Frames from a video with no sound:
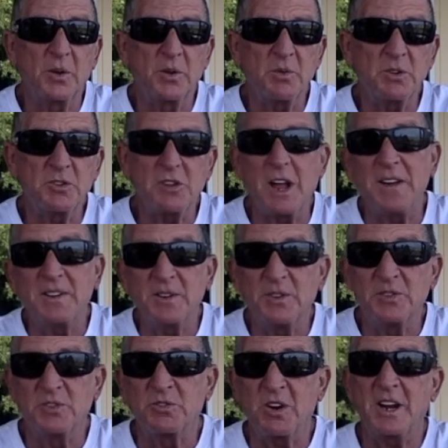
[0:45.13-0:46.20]
The original idea was
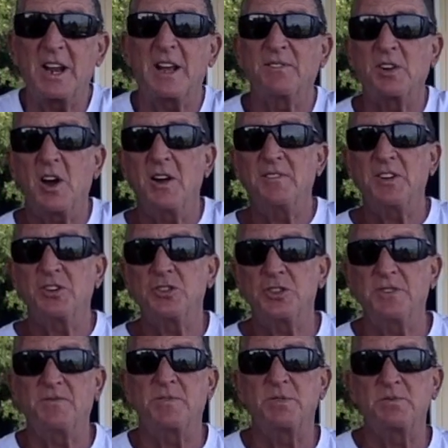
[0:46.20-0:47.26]
to try to have coffee
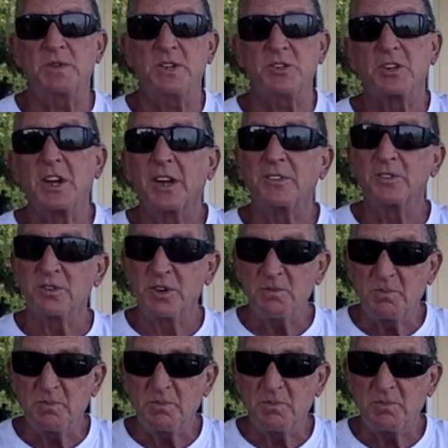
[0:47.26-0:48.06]
shipped from each country,